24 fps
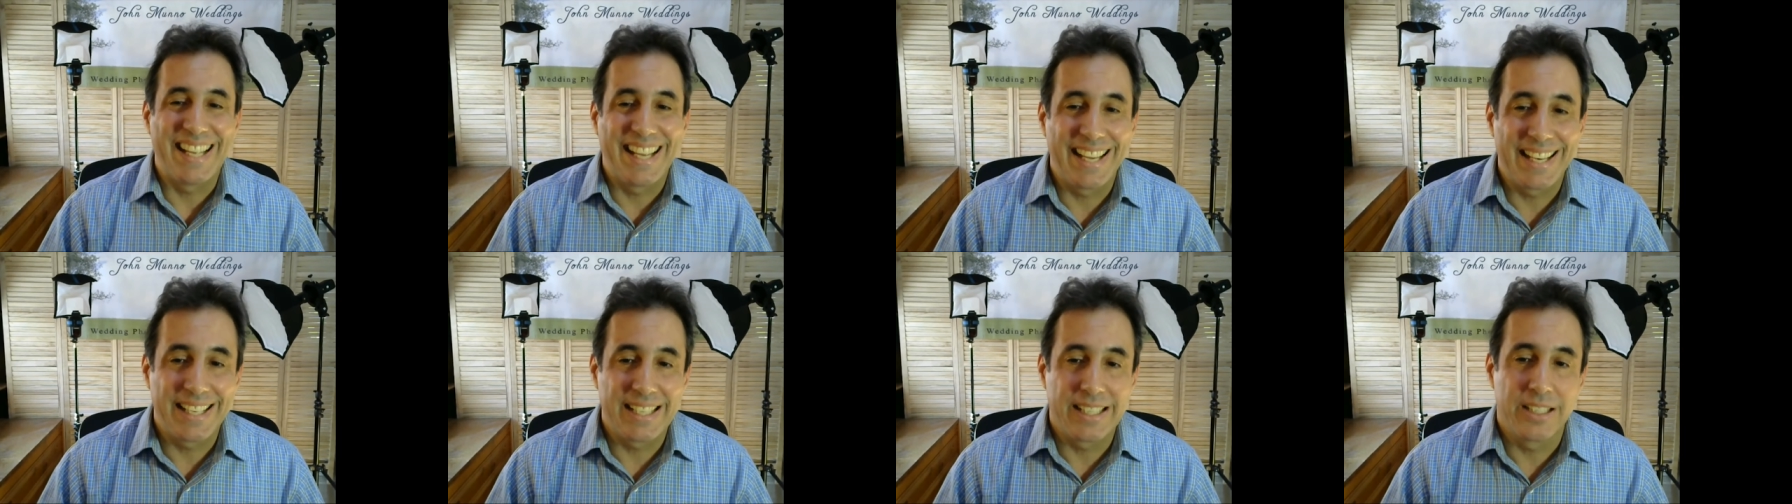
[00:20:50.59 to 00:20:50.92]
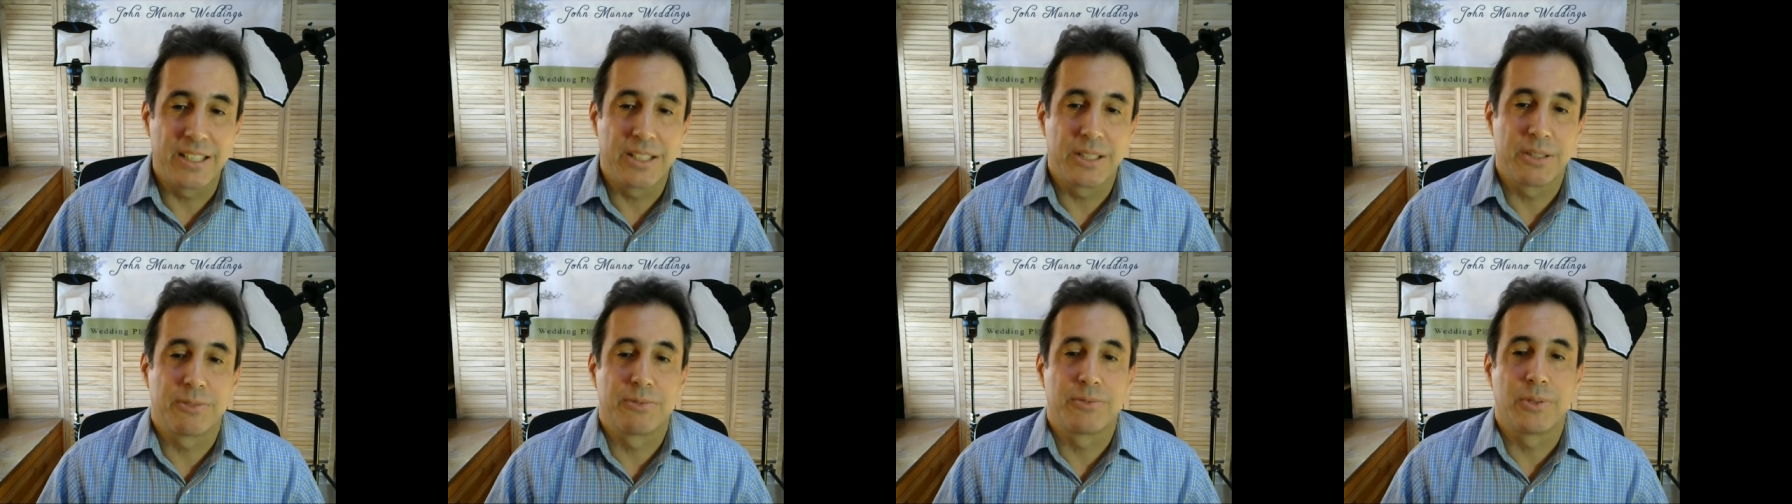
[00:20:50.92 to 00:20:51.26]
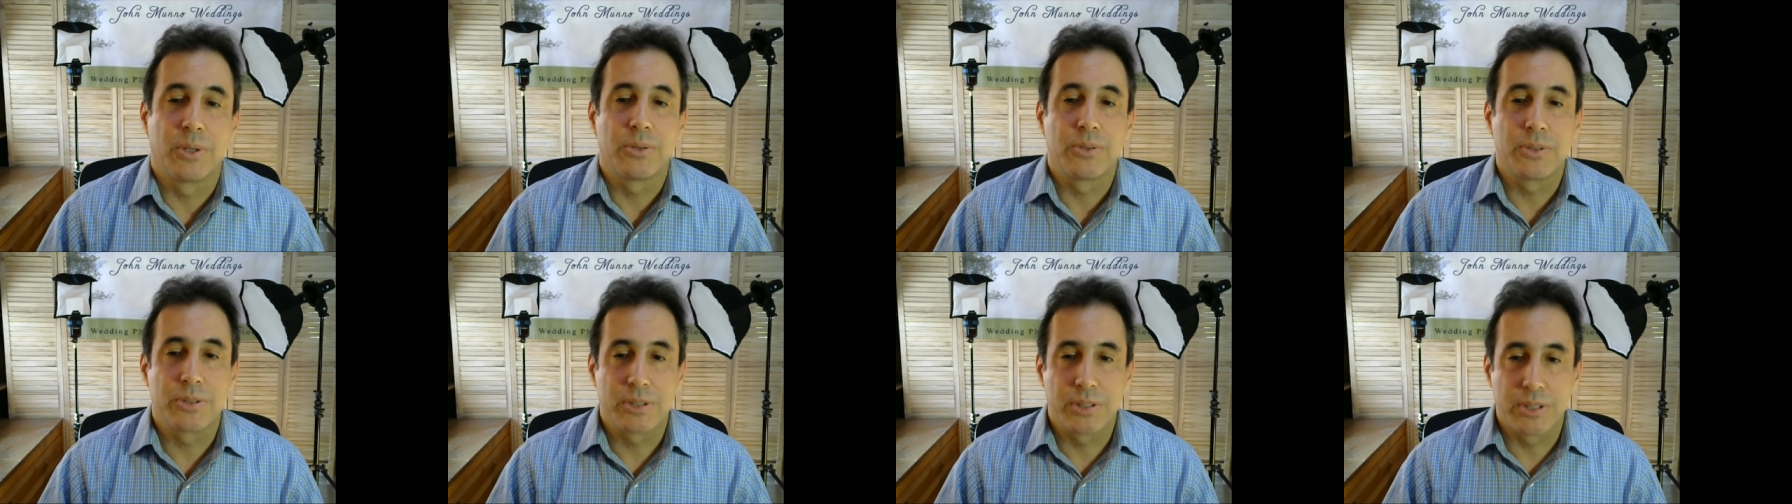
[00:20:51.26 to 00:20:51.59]
editing your
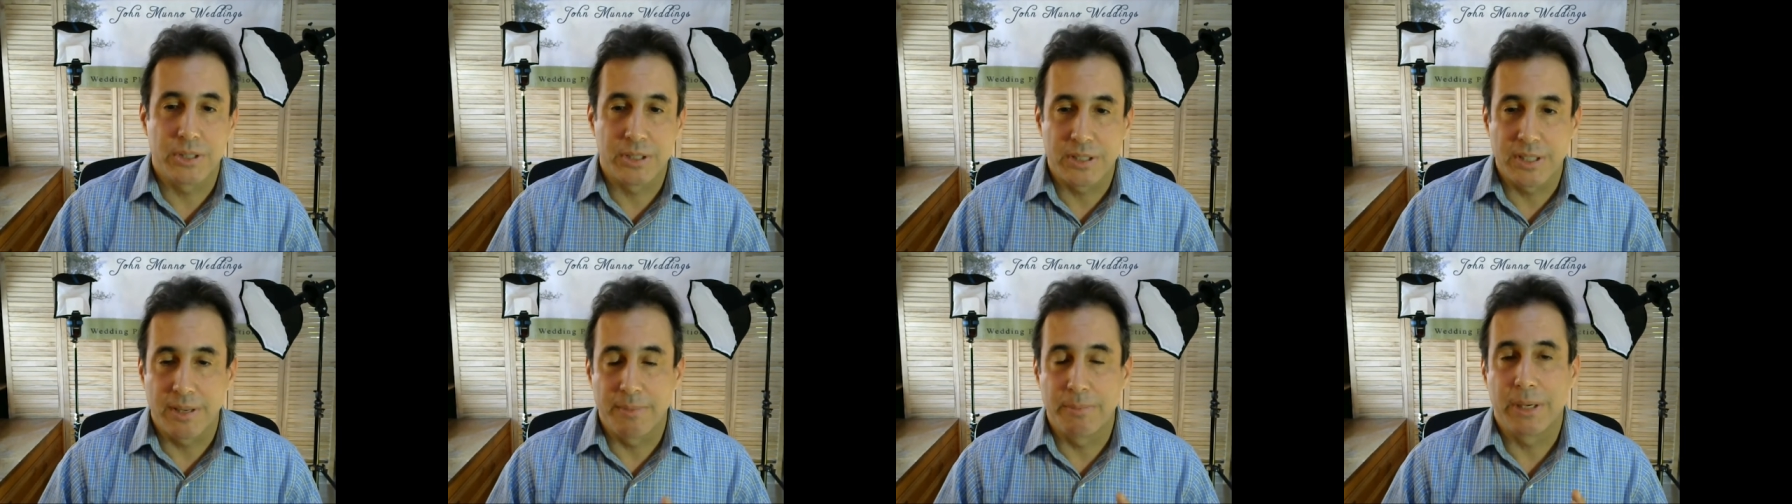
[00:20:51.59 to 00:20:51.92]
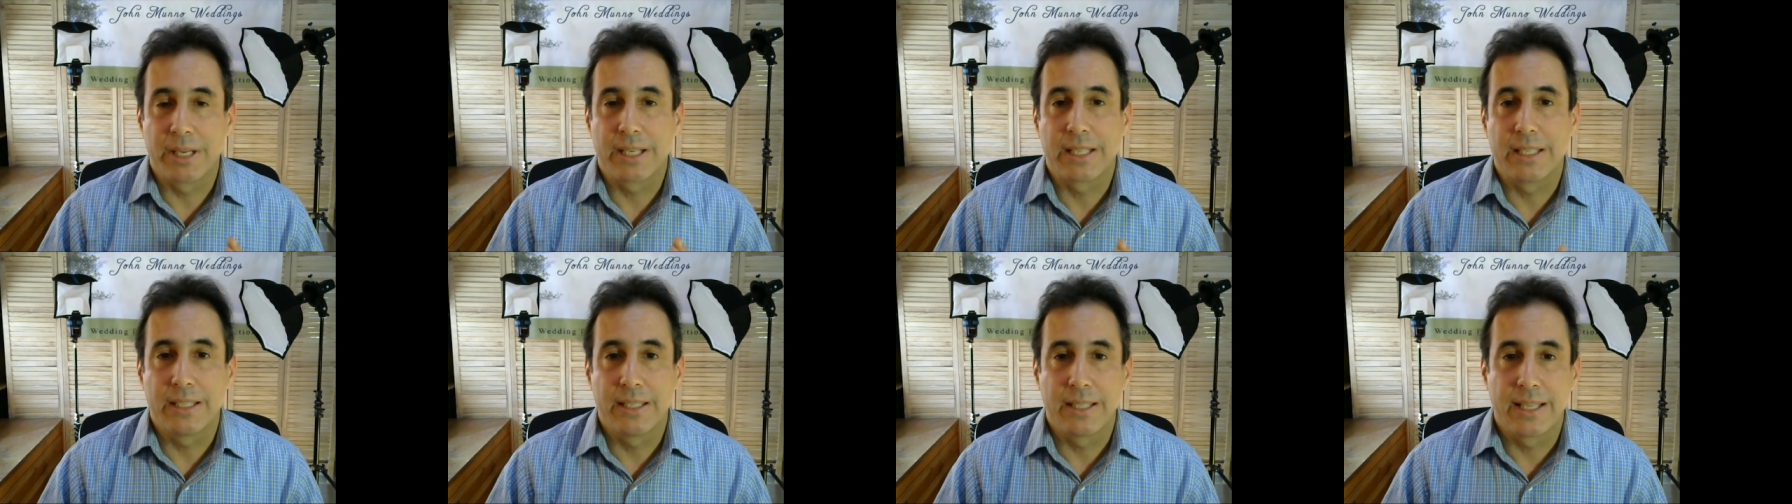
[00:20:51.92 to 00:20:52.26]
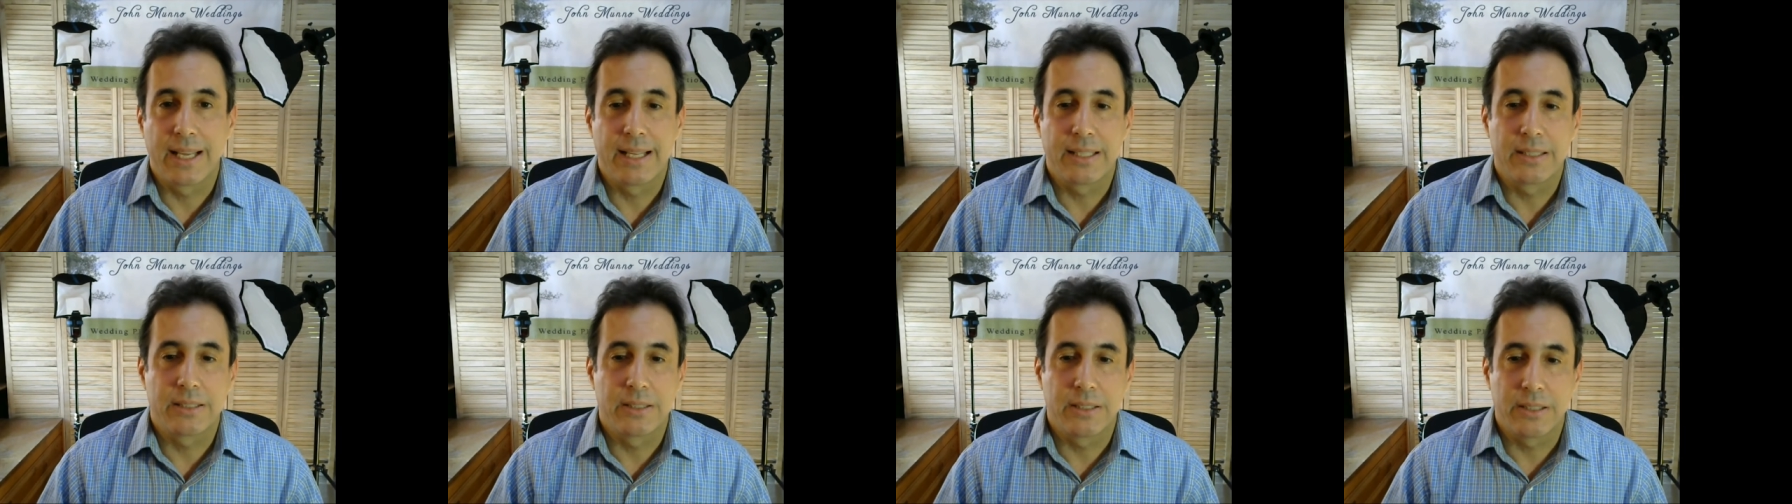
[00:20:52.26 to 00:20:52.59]
photos to somebody that